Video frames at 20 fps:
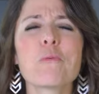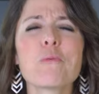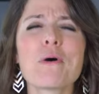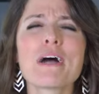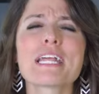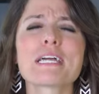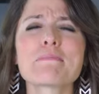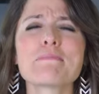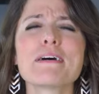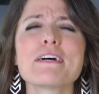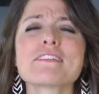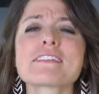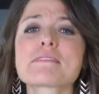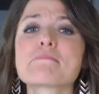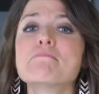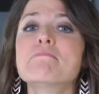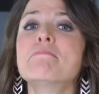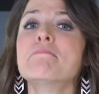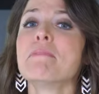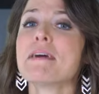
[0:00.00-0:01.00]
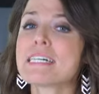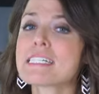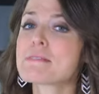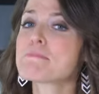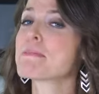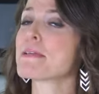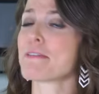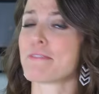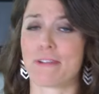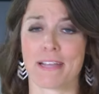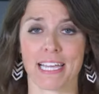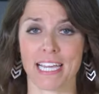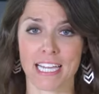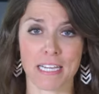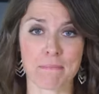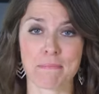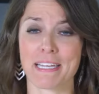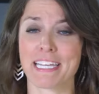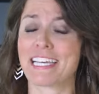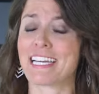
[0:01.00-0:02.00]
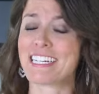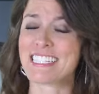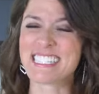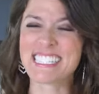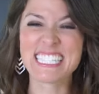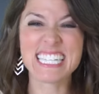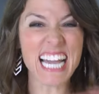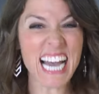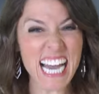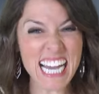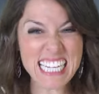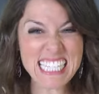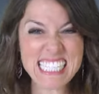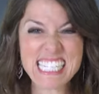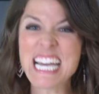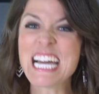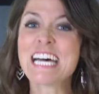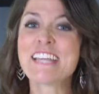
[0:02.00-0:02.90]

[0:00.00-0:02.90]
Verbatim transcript: wedding bells must be ringing because guys,